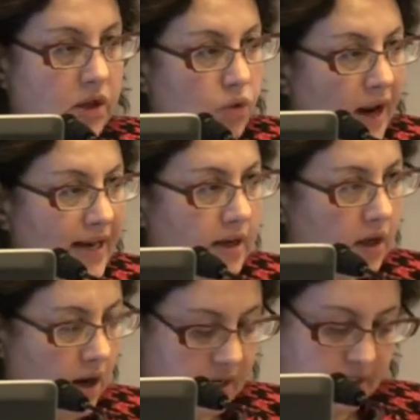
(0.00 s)
threatened
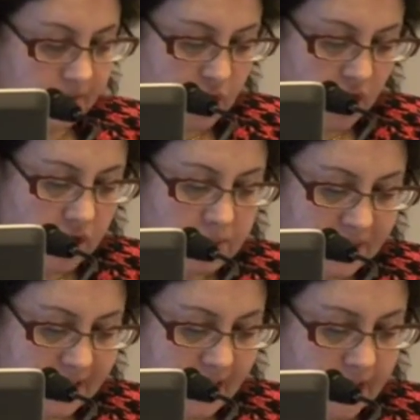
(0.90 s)
loss of
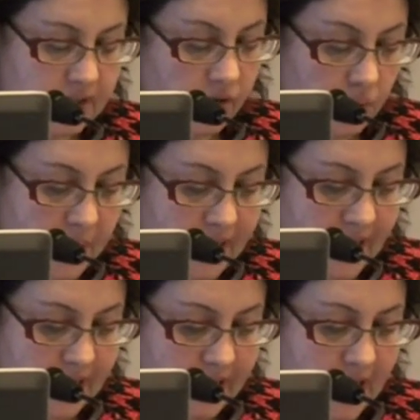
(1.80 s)
charitable status on the one
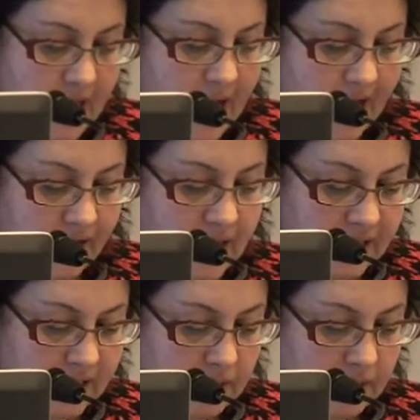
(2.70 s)
hand and cut